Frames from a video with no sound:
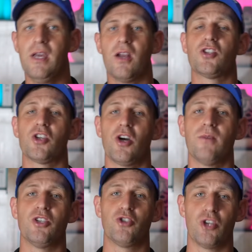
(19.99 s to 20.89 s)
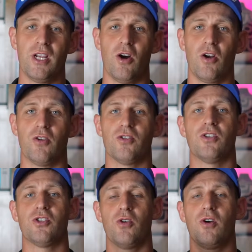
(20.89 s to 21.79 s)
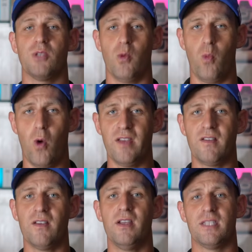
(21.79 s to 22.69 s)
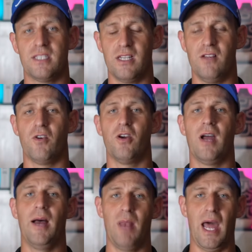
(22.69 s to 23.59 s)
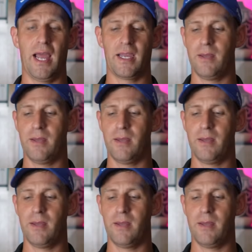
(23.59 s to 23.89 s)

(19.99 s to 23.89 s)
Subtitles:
It also comes in three colors, so it comes in white, silver and black.